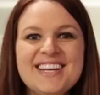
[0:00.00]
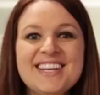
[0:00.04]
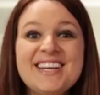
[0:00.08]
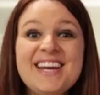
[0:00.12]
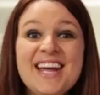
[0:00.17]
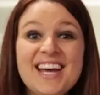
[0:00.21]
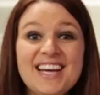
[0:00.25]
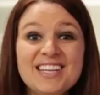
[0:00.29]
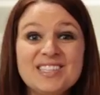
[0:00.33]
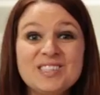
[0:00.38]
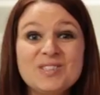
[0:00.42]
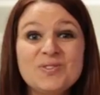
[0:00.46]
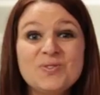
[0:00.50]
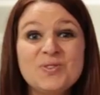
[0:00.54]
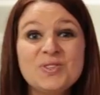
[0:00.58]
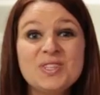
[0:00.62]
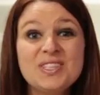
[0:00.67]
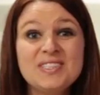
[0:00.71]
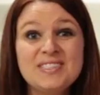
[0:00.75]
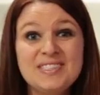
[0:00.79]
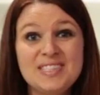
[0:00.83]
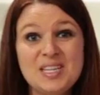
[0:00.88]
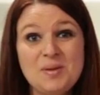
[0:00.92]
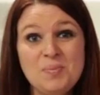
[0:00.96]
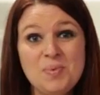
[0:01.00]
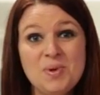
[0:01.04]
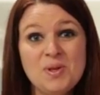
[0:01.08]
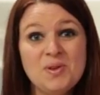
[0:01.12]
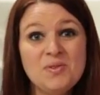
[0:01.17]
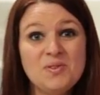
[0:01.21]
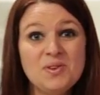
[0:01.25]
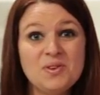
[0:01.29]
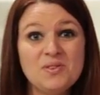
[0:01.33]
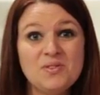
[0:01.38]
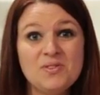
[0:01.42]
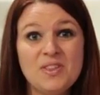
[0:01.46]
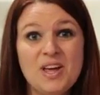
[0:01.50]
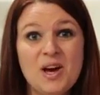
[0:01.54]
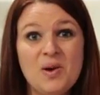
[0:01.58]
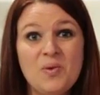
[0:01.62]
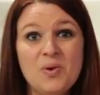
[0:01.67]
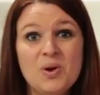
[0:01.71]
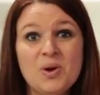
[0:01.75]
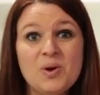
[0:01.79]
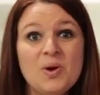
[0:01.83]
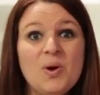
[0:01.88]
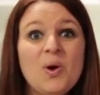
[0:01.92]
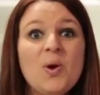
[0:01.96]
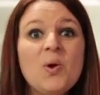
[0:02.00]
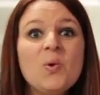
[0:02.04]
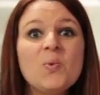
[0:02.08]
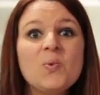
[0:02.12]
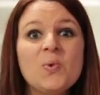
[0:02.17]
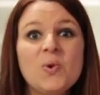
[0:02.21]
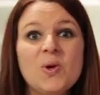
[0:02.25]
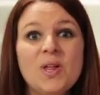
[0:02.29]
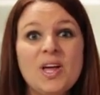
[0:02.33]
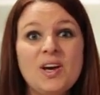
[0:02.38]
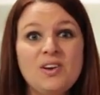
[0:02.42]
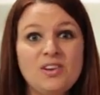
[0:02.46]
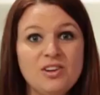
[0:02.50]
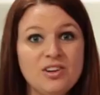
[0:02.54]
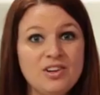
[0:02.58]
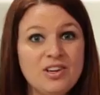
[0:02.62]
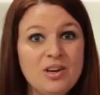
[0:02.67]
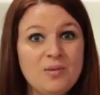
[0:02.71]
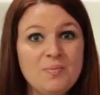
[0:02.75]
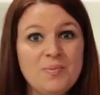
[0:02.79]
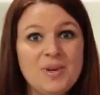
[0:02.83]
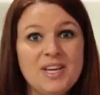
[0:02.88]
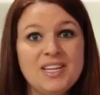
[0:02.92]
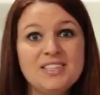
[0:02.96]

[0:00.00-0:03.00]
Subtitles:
Next, for the sepal of your flower, roll out your gum